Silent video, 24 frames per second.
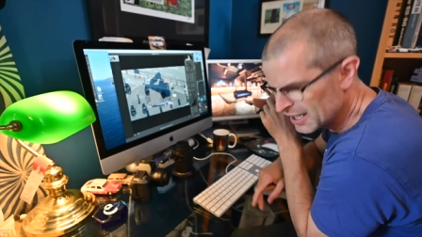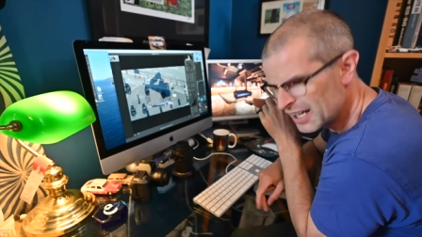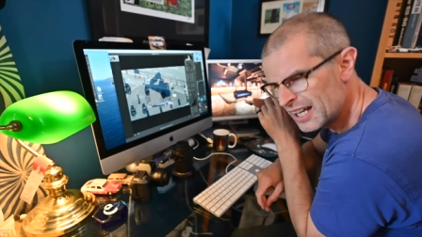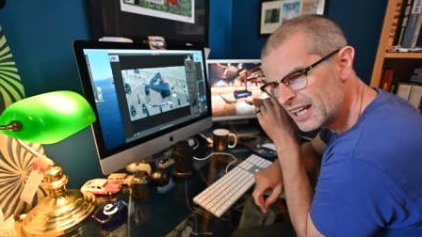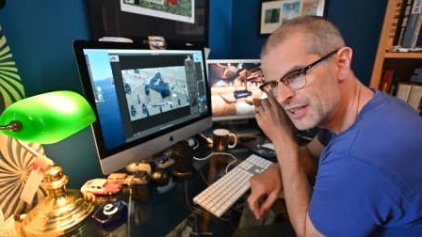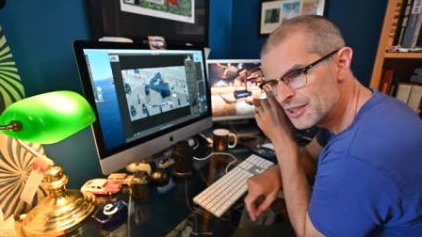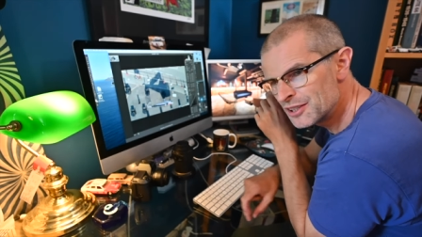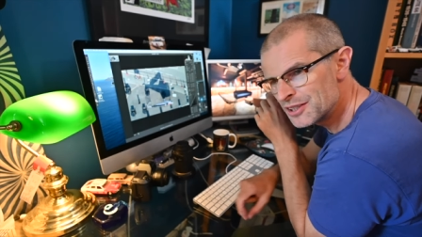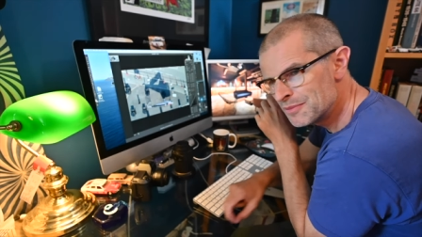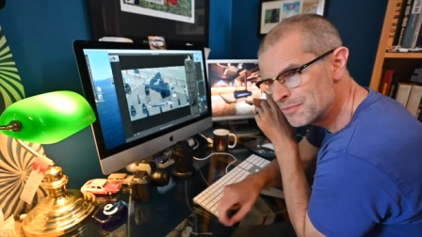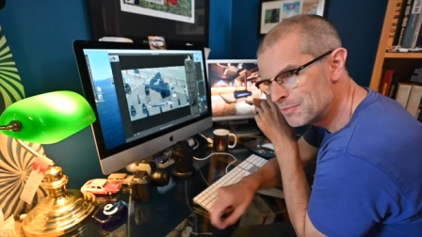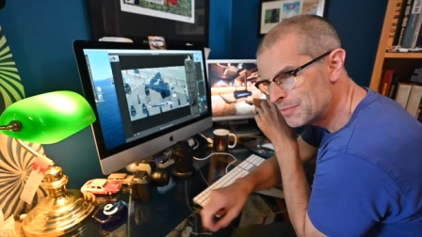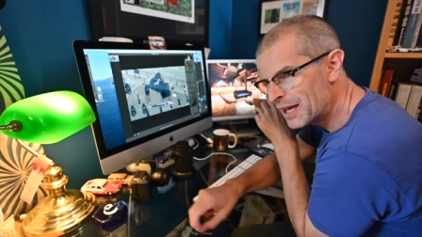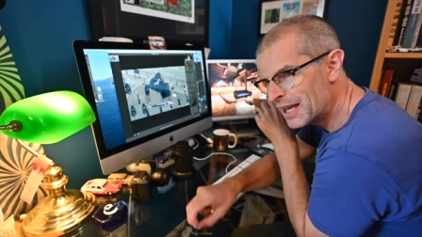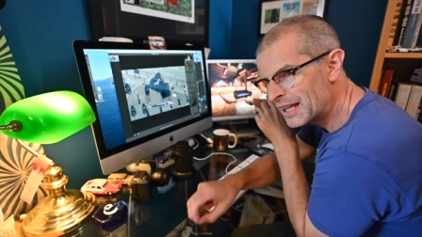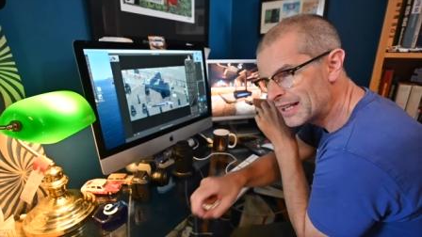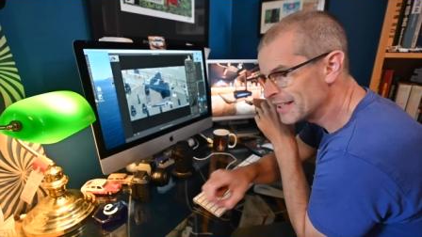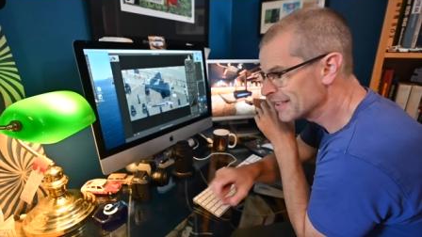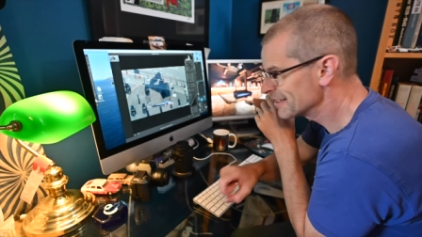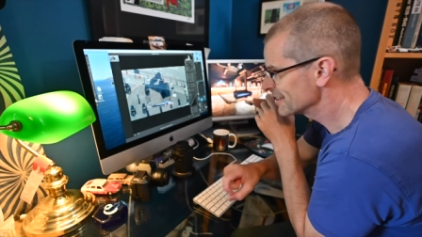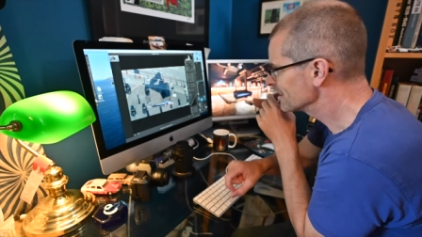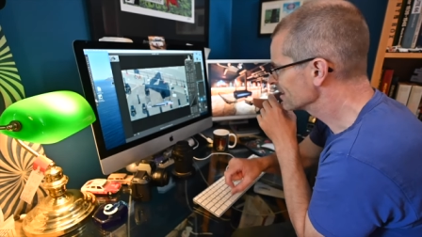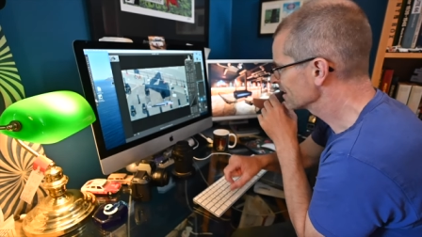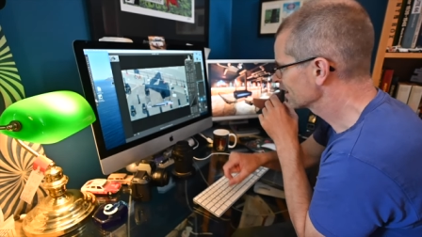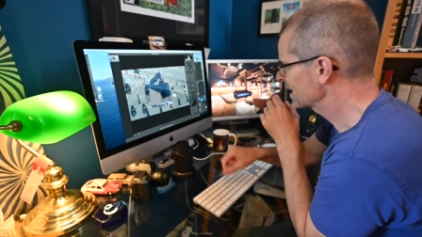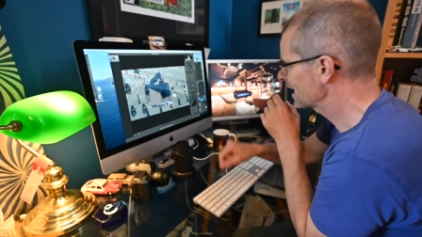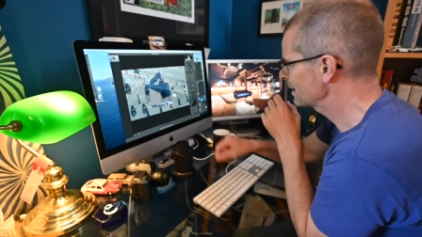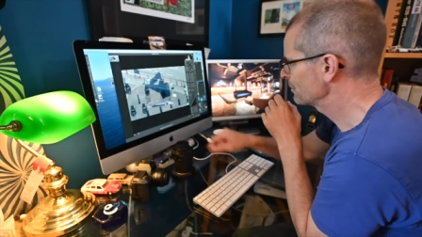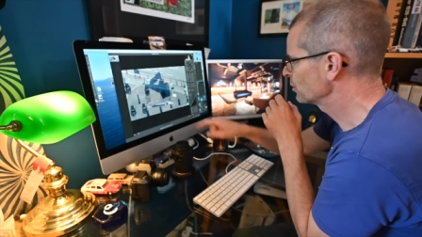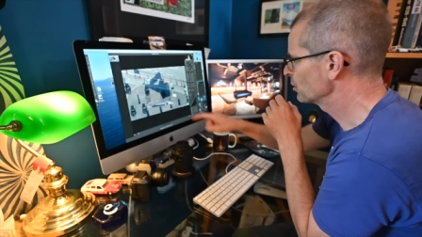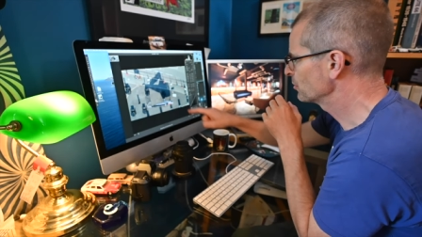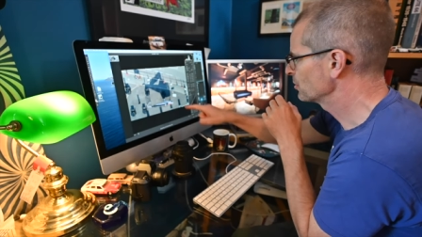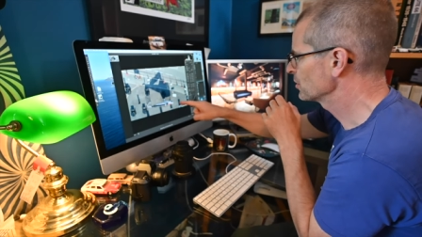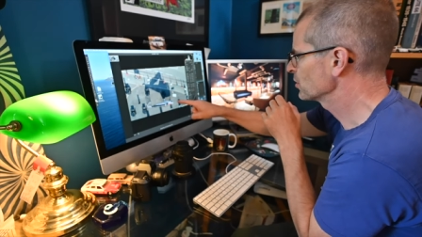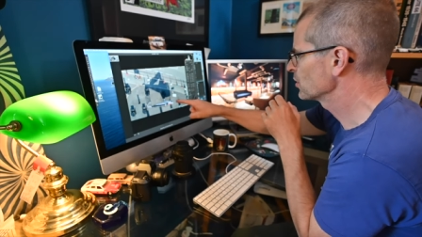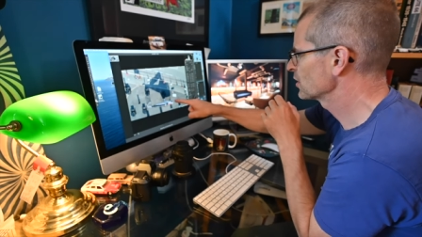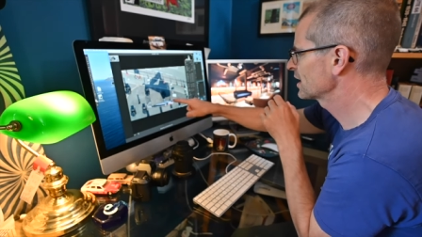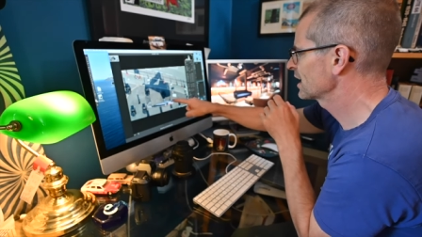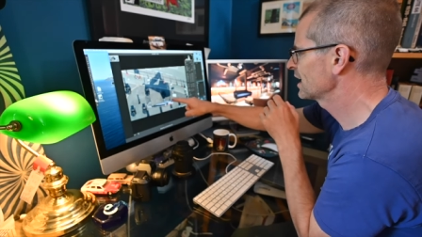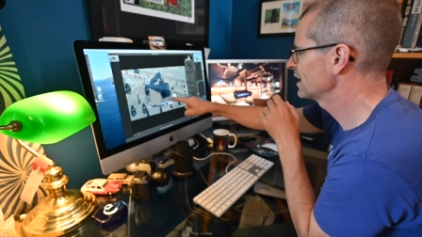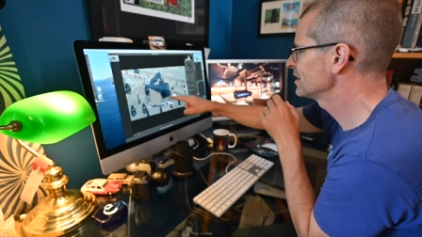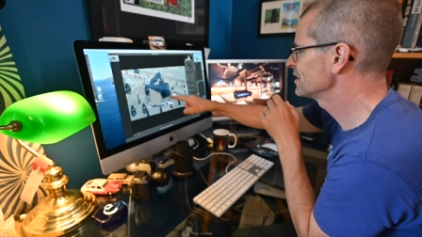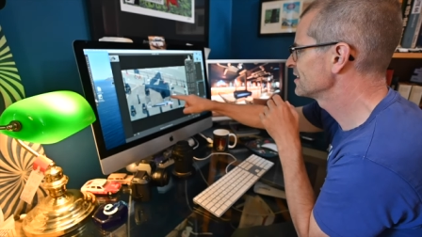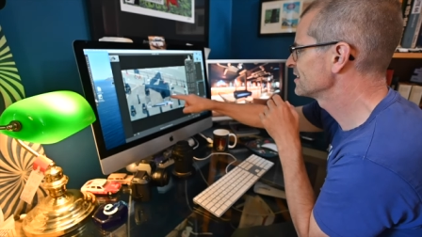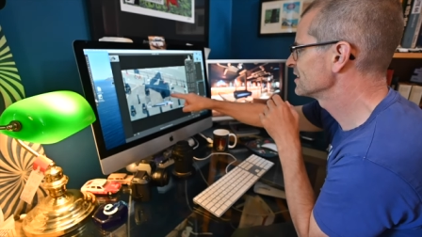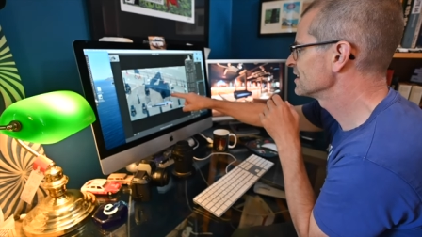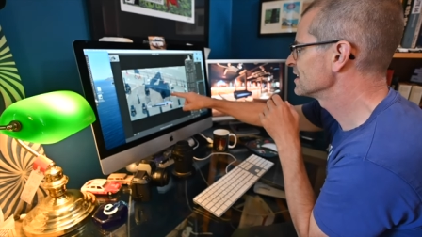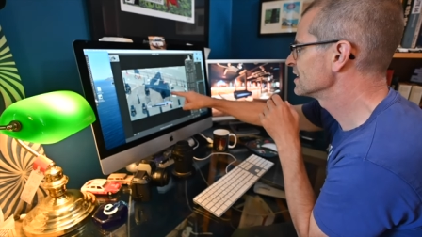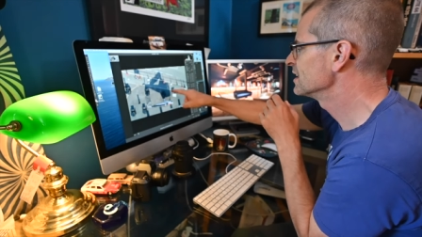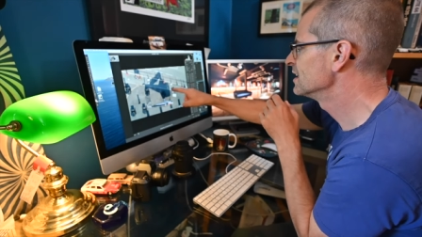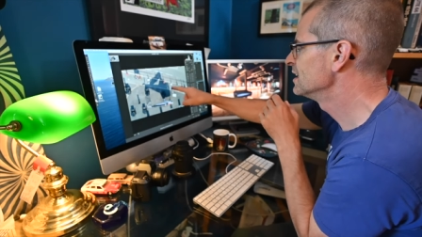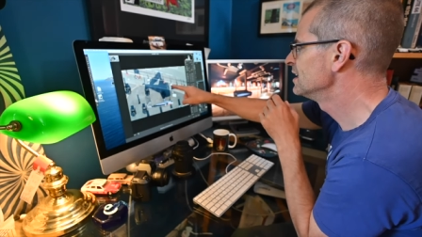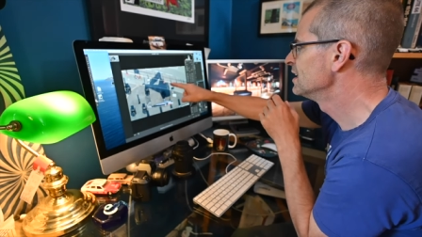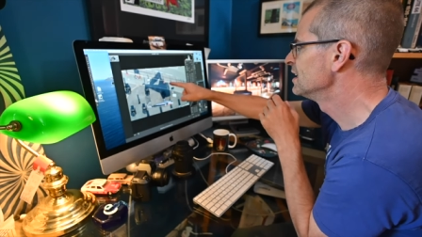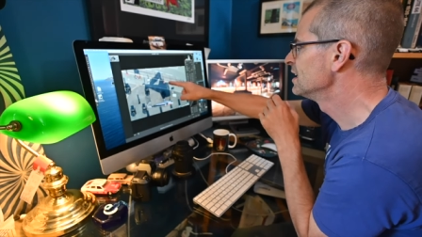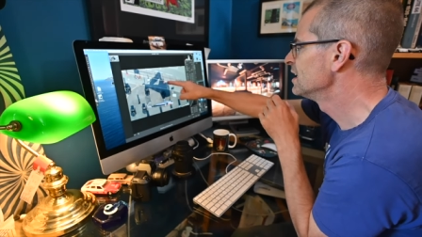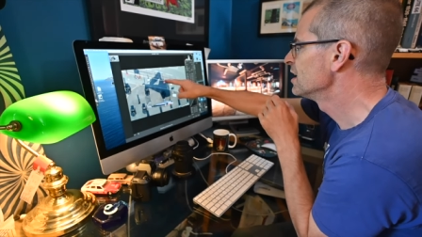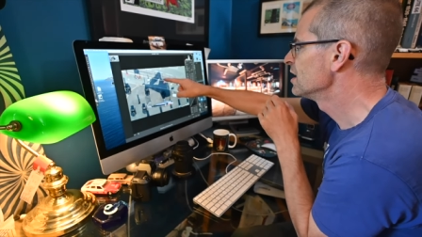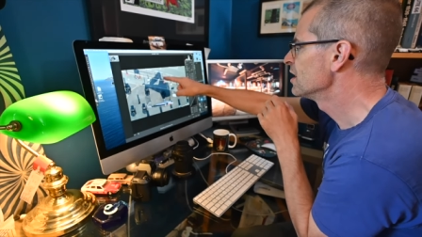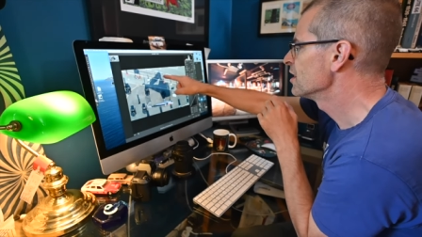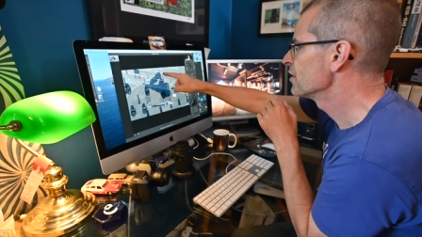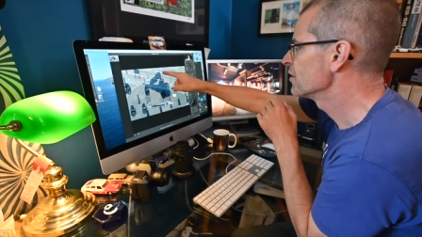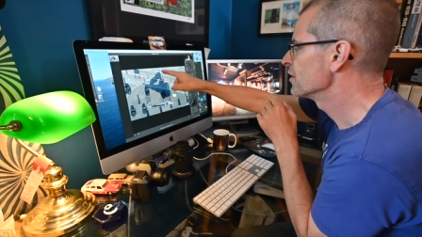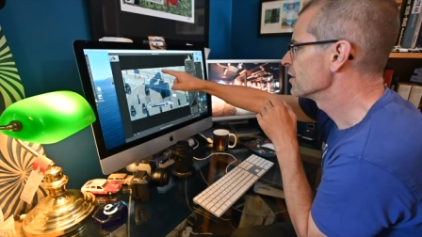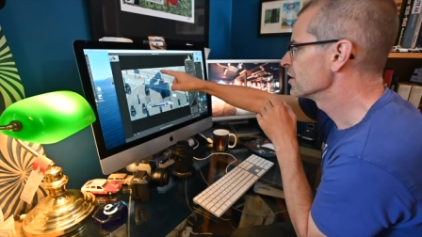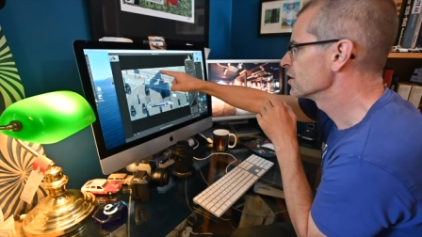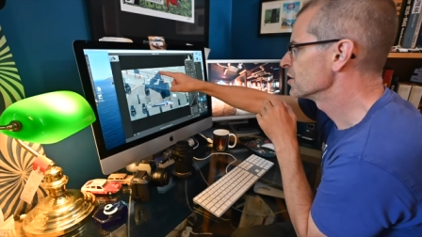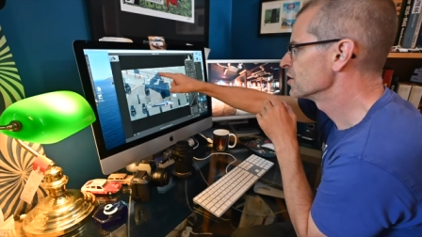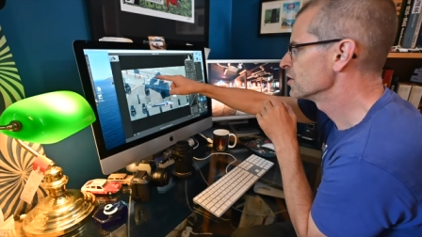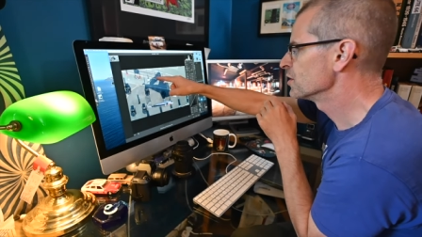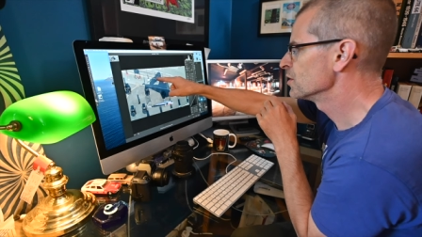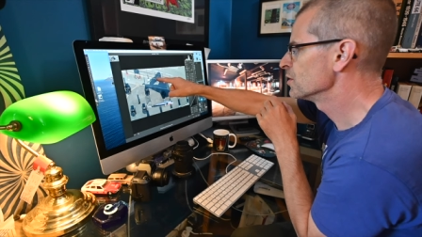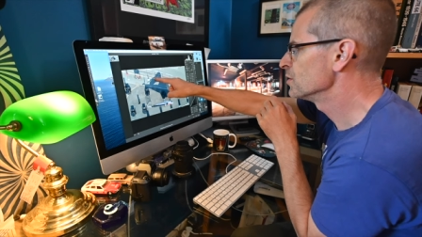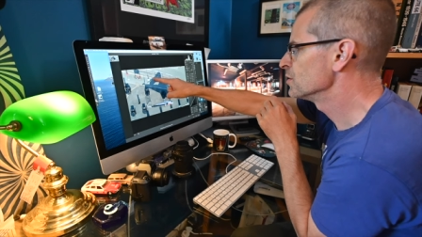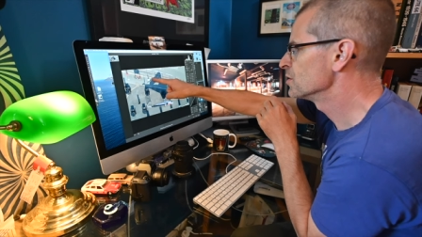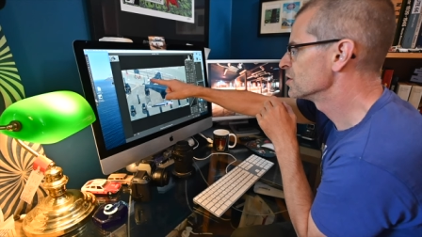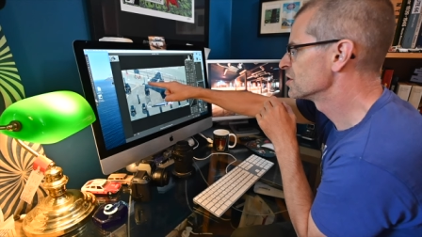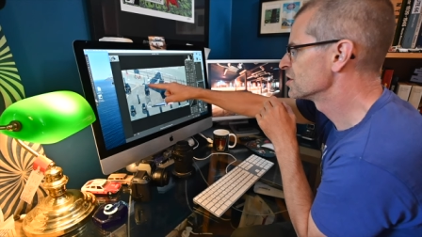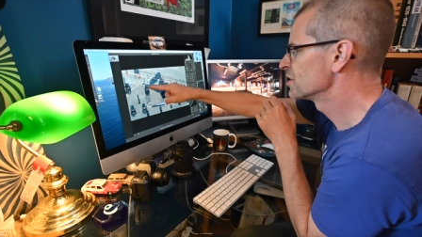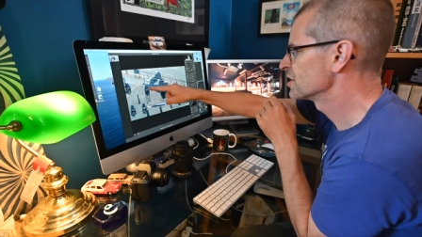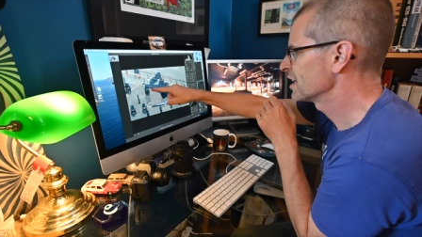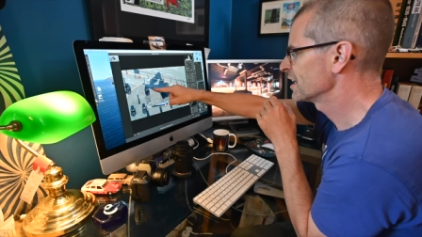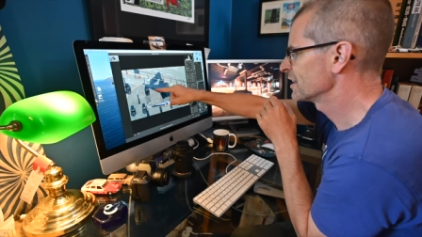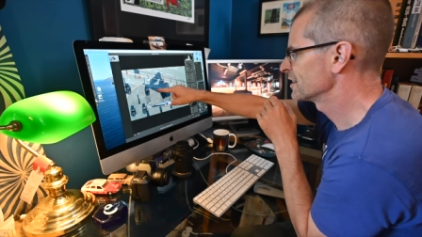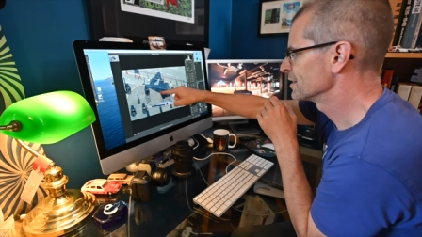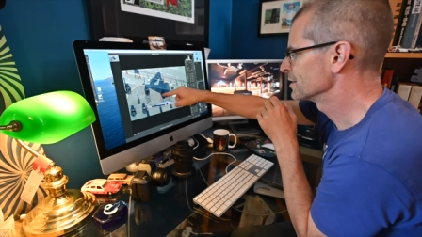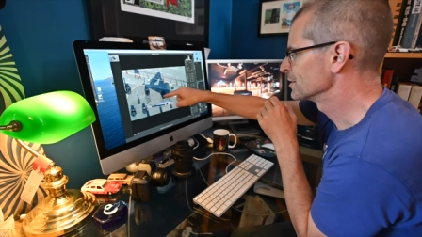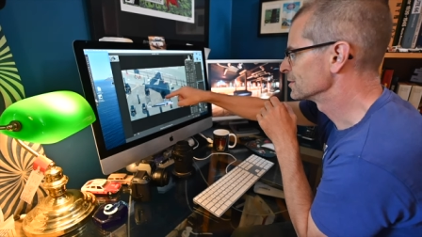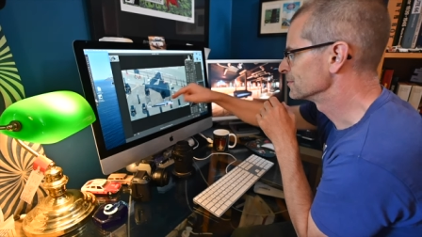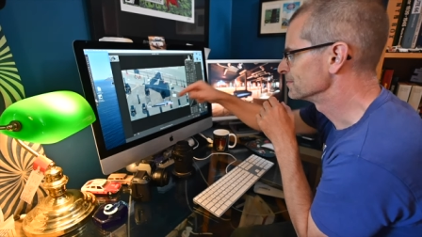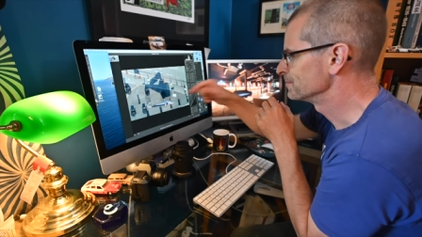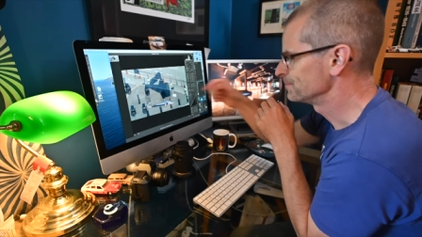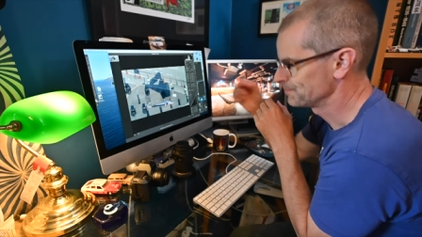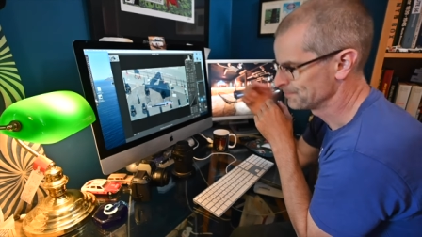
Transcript: You can barely see the camel, but you can see the huge shadow.